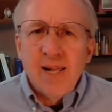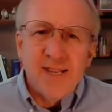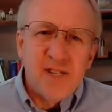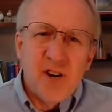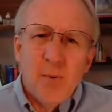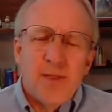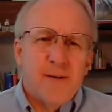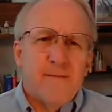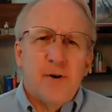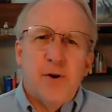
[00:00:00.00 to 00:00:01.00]
Let's start with
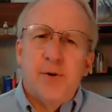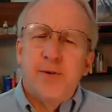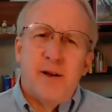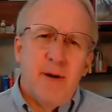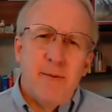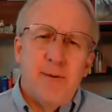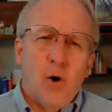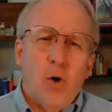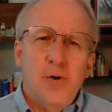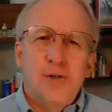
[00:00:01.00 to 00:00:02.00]
the first and maybe
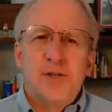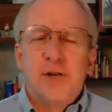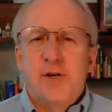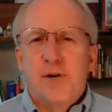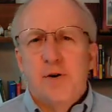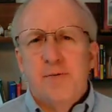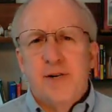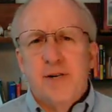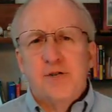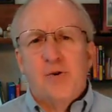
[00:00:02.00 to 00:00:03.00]
oldest term to
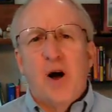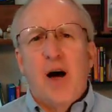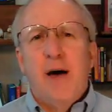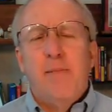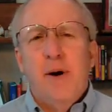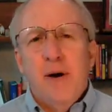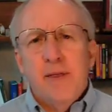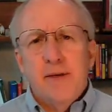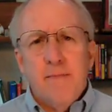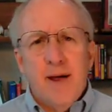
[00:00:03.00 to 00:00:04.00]
describe
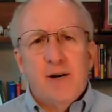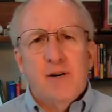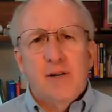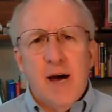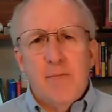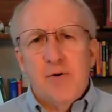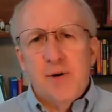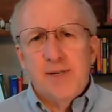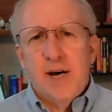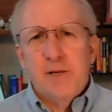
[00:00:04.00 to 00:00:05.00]
the medical
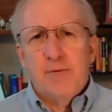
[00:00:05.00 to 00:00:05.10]
laboratory science